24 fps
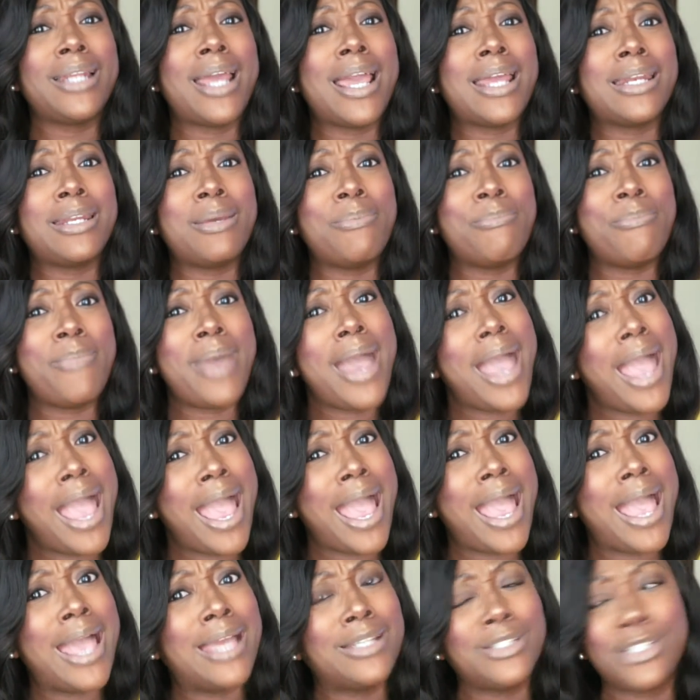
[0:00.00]
and it
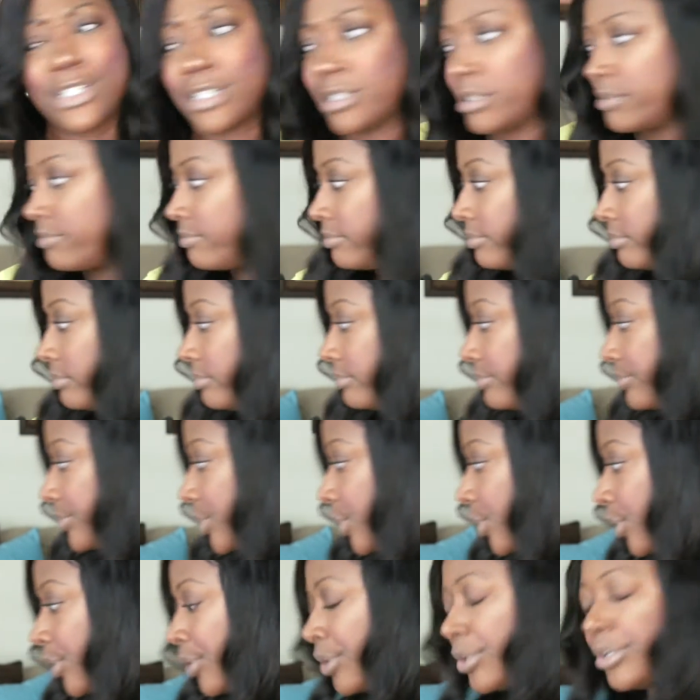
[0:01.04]
matched.
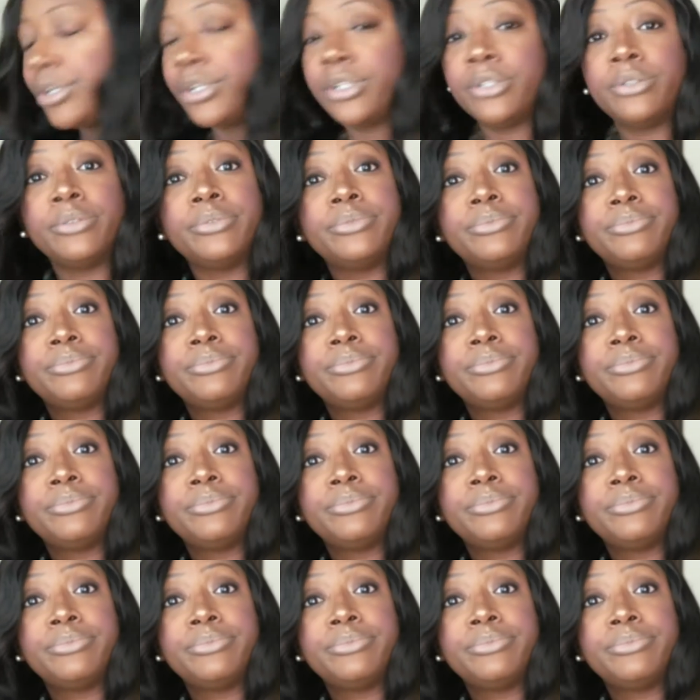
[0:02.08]
Girl.